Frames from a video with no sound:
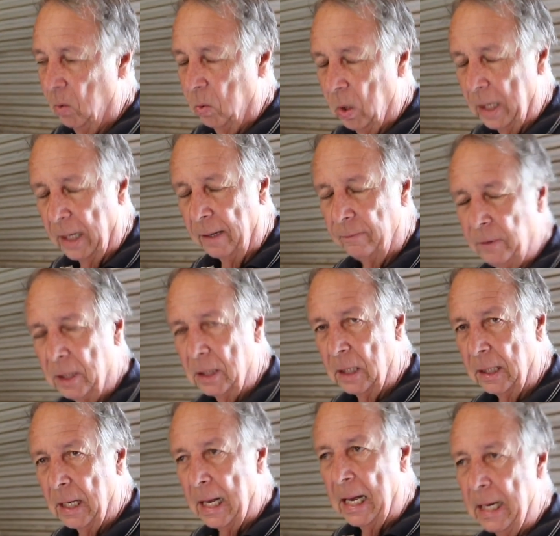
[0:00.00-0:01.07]
what I've
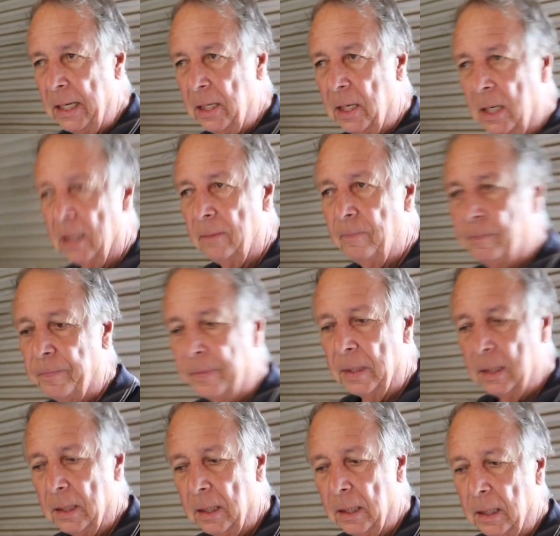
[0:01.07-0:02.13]
done, I
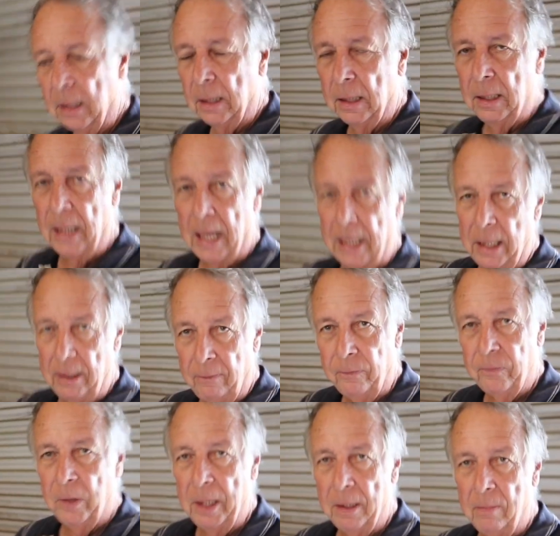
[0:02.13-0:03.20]
got a
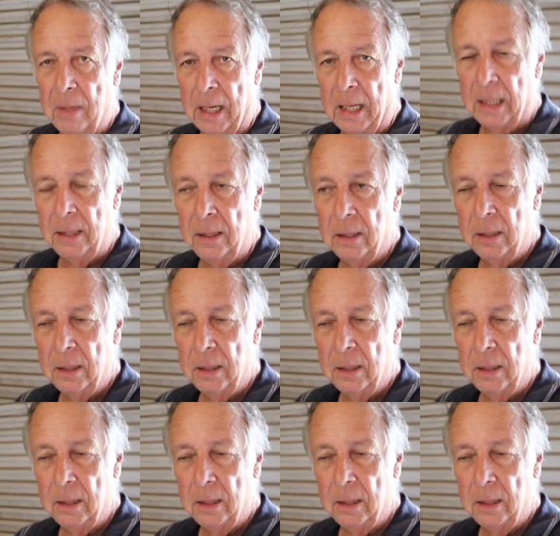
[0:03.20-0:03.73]
friend of mine.